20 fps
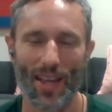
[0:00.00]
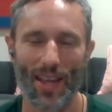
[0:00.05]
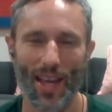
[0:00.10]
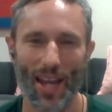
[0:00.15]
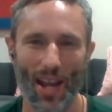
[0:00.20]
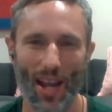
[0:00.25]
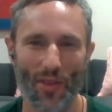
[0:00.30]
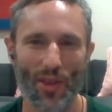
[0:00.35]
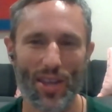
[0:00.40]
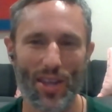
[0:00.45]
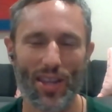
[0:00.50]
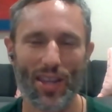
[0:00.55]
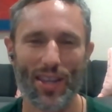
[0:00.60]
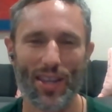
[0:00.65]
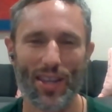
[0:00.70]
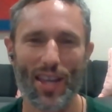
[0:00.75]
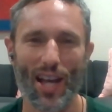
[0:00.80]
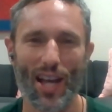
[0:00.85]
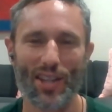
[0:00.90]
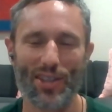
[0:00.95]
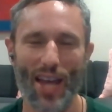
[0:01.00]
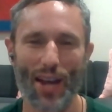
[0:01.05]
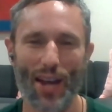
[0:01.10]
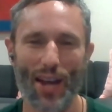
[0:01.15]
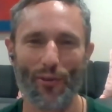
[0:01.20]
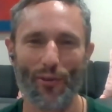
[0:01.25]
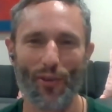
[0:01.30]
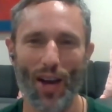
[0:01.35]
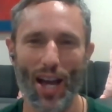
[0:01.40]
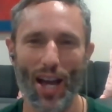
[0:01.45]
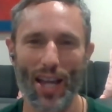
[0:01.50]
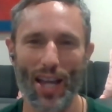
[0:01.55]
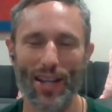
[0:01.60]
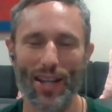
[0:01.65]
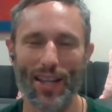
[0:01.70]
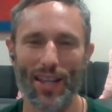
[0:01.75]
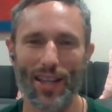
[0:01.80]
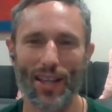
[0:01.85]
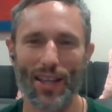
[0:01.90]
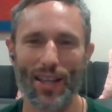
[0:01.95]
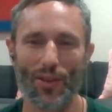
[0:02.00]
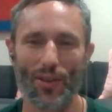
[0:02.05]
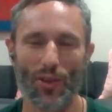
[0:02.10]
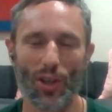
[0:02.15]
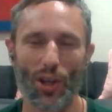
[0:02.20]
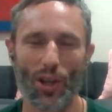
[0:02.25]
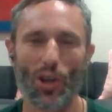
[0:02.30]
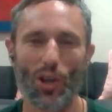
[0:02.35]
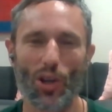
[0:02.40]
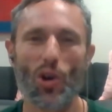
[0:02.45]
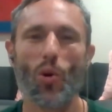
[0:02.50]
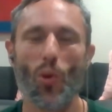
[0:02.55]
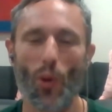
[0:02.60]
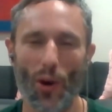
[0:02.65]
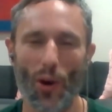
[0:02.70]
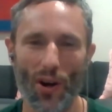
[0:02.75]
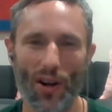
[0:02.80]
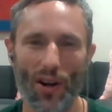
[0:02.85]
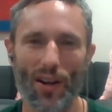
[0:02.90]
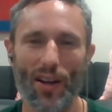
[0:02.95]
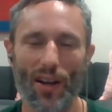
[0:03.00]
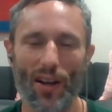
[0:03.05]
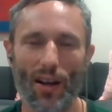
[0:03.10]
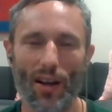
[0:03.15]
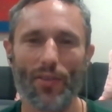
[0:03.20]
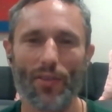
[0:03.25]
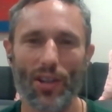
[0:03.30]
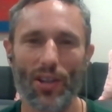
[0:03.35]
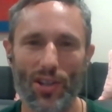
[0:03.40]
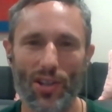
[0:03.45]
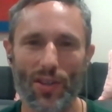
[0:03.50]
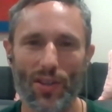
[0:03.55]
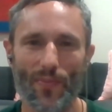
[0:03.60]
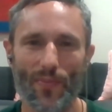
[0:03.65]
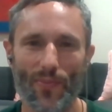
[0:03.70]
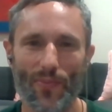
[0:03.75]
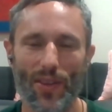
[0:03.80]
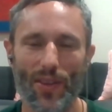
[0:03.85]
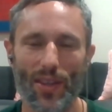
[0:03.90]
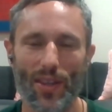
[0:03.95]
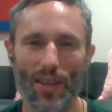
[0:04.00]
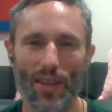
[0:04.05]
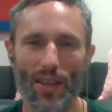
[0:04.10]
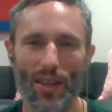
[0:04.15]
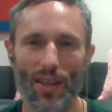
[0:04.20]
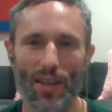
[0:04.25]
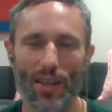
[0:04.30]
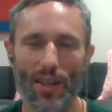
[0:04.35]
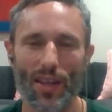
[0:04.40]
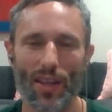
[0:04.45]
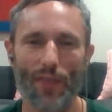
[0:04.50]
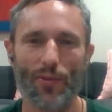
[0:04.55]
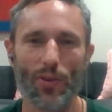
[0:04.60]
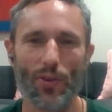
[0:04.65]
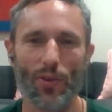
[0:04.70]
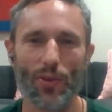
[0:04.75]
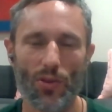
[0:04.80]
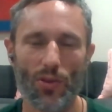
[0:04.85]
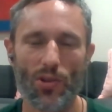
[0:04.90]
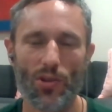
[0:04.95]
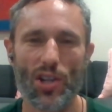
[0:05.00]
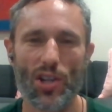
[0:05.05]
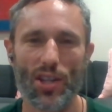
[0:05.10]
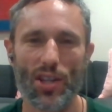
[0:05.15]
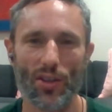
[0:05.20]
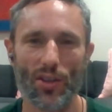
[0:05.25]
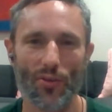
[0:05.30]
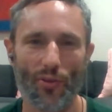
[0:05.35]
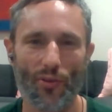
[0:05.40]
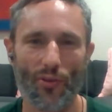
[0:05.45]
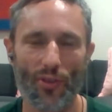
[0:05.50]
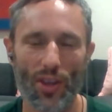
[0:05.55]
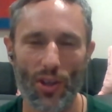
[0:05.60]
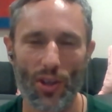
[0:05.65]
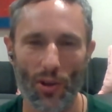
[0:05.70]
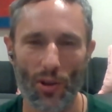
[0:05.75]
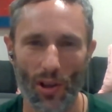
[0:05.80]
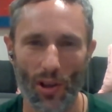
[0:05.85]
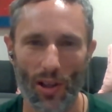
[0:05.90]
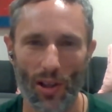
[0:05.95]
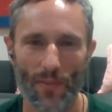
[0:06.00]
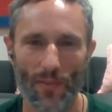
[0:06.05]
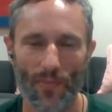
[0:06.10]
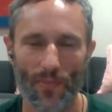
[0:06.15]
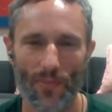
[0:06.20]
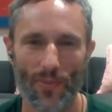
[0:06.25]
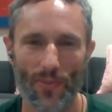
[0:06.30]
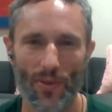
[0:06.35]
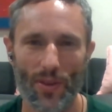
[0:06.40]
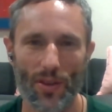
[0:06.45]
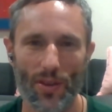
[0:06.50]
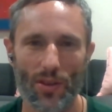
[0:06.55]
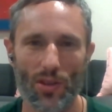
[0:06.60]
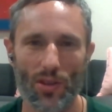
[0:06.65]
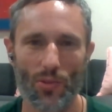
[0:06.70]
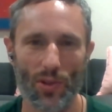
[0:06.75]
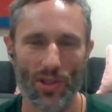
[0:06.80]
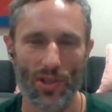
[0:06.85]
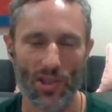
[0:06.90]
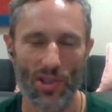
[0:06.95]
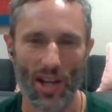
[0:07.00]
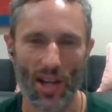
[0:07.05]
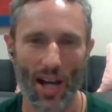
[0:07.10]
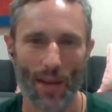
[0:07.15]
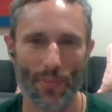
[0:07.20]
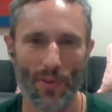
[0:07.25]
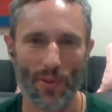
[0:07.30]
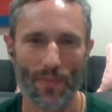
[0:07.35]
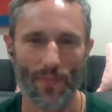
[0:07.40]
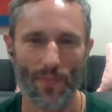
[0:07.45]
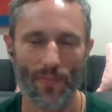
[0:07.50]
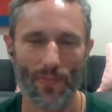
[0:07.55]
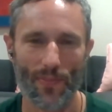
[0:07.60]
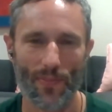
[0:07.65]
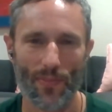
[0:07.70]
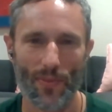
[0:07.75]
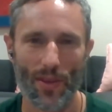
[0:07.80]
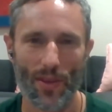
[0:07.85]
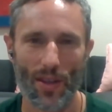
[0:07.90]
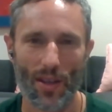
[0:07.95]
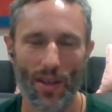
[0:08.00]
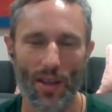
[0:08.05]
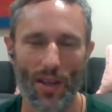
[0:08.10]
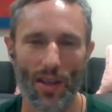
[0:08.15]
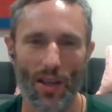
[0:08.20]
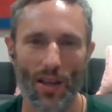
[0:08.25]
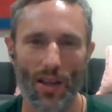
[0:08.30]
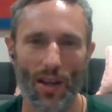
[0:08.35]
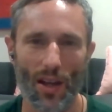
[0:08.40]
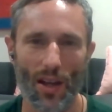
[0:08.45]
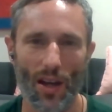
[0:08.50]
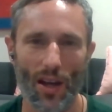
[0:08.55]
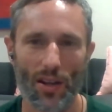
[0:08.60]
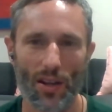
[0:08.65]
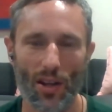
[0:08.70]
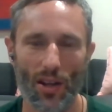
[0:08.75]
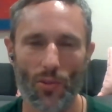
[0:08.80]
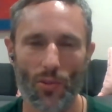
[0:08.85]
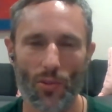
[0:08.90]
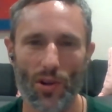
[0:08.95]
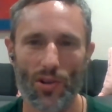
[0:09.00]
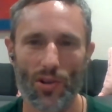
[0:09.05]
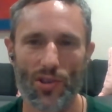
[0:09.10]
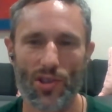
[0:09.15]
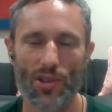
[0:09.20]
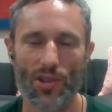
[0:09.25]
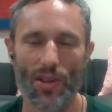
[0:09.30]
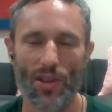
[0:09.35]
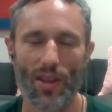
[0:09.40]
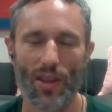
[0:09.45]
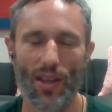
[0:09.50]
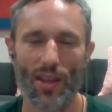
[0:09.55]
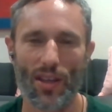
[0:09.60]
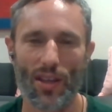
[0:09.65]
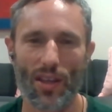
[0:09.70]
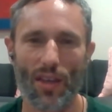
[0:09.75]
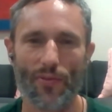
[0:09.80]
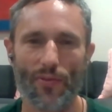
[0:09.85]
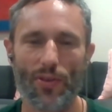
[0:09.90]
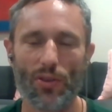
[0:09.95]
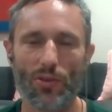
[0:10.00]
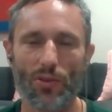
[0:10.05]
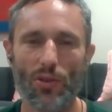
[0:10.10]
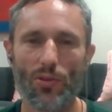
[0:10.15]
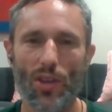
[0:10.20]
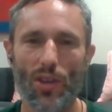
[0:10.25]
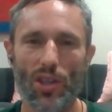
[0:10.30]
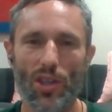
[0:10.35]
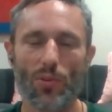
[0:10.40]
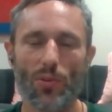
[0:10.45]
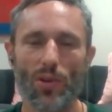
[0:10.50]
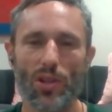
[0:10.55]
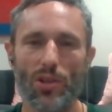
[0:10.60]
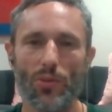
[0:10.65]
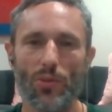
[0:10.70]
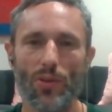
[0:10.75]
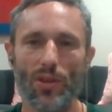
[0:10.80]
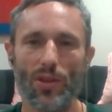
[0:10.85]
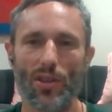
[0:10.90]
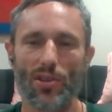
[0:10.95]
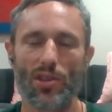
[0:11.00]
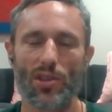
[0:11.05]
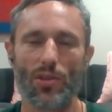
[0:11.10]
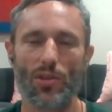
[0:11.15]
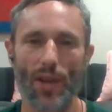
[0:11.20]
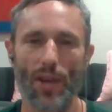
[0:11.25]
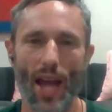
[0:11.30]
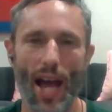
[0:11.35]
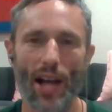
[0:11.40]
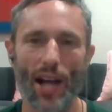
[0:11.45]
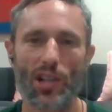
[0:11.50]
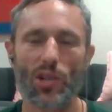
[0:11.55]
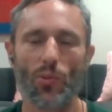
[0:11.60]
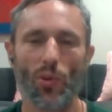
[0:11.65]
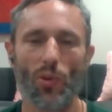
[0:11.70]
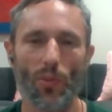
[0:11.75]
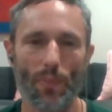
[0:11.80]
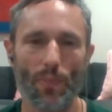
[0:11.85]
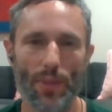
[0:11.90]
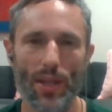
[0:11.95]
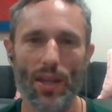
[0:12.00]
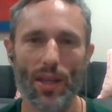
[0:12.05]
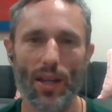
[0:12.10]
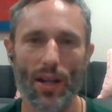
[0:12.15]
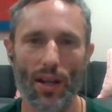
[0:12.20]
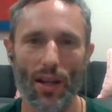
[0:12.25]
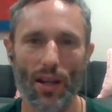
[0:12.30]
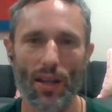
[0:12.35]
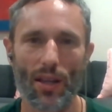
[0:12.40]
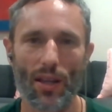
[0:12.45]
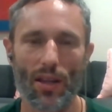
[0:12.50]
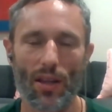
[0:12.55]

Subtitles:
And I think he identified the core of it. If you knew she could feel, you would stop. In other words, if you knew that you were doing this to an actual being,